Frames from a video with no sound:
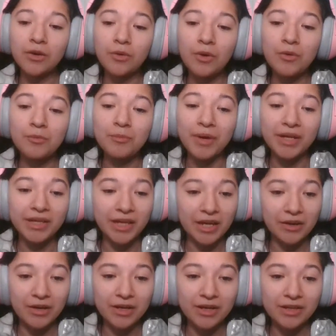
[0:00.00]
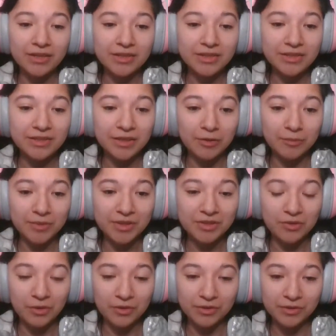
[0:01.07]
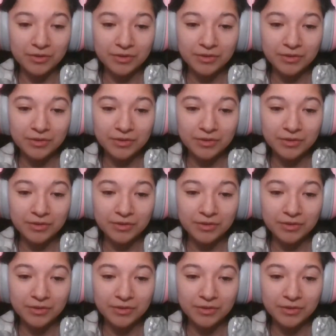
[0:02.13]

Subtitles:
Quote by Karen Selmanson.